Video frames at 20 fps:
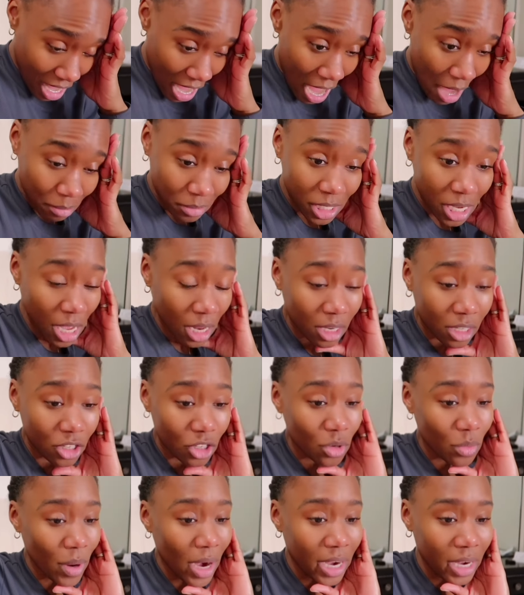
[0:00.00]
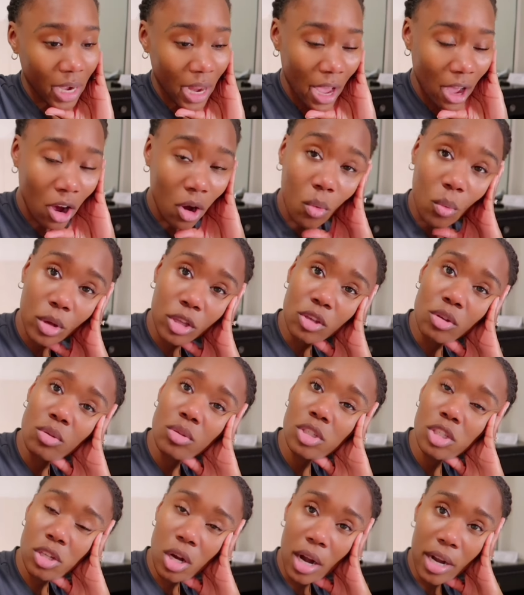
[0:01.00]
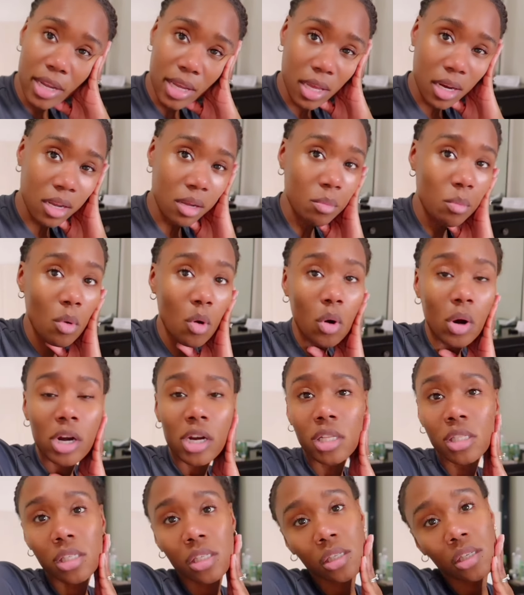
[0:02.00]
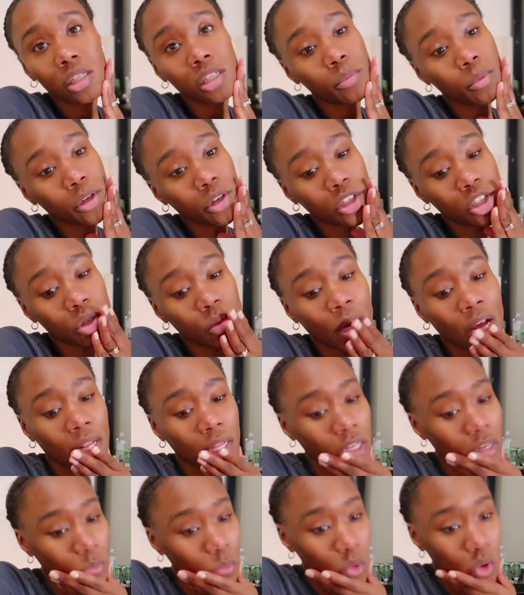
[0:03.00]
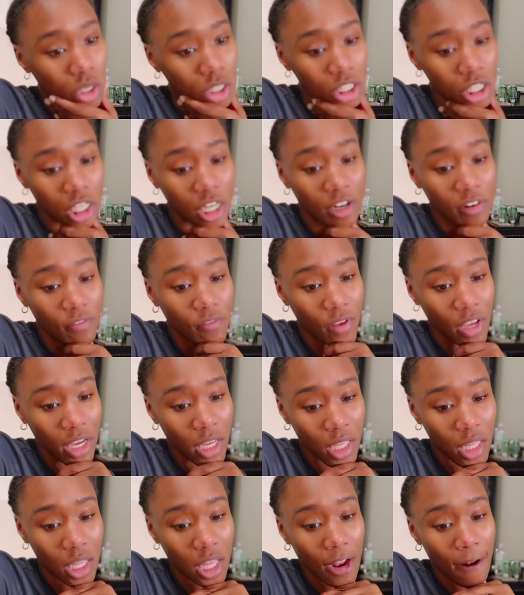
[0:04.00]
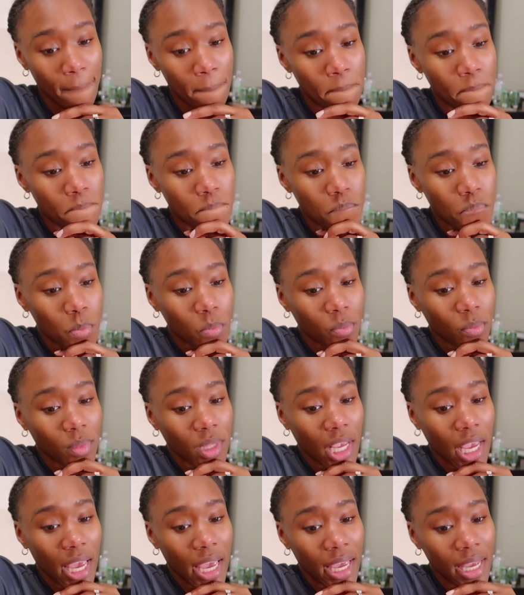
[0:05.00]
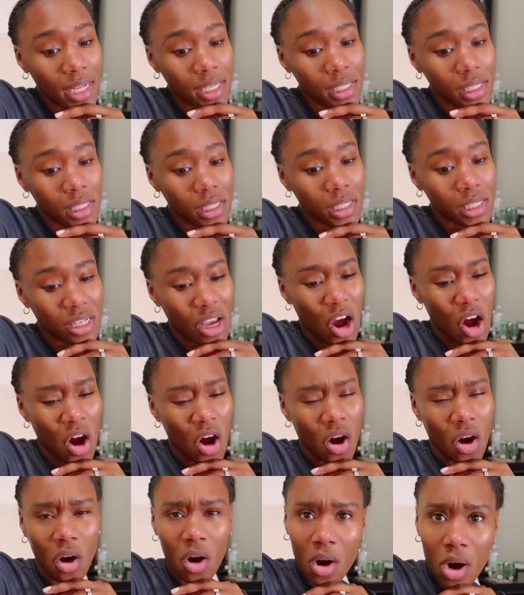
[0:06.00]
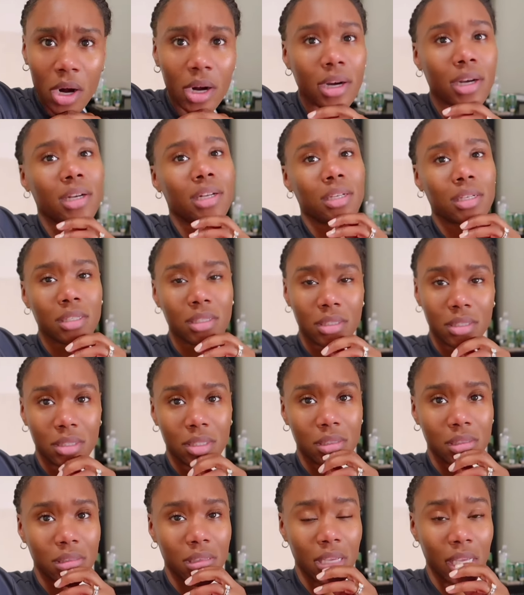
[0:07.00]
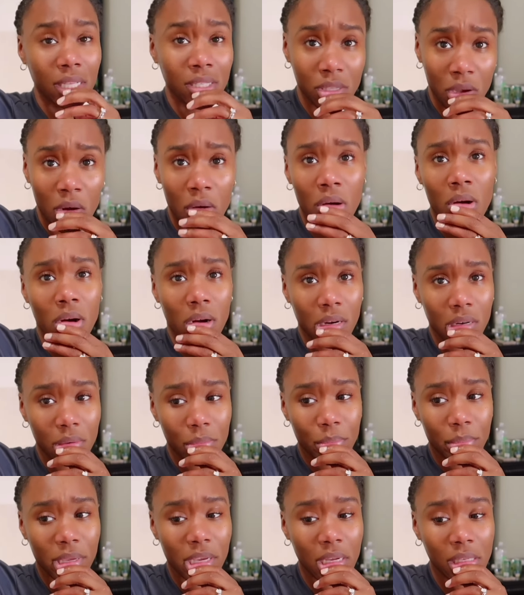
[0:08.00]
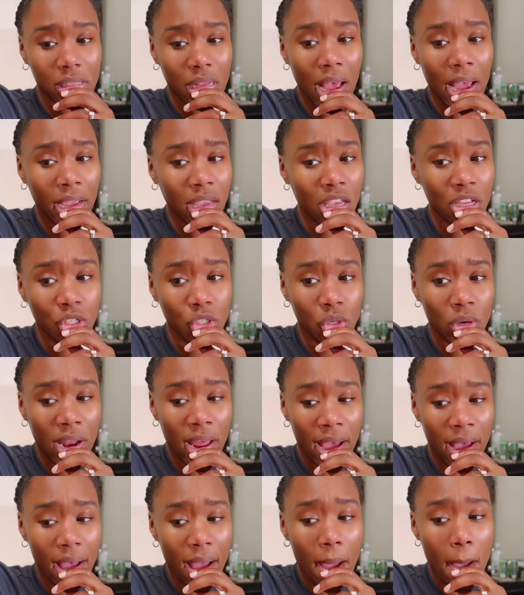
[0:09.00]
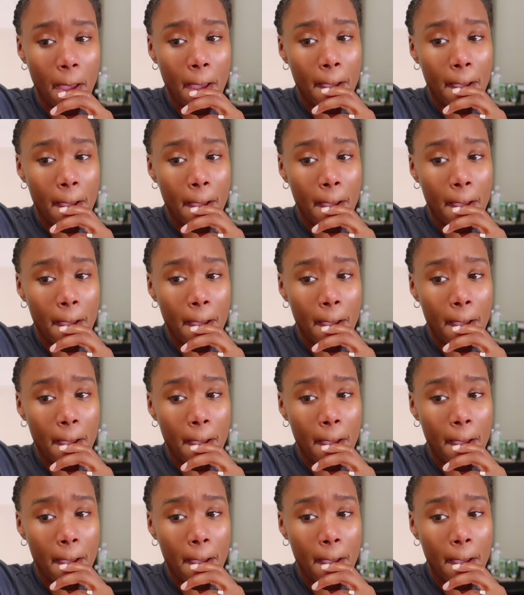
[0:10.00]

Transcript: I'm telling you right now, when you start getting more into your spirituality, more into your faith, it's hard. It's hard, because I kid you not,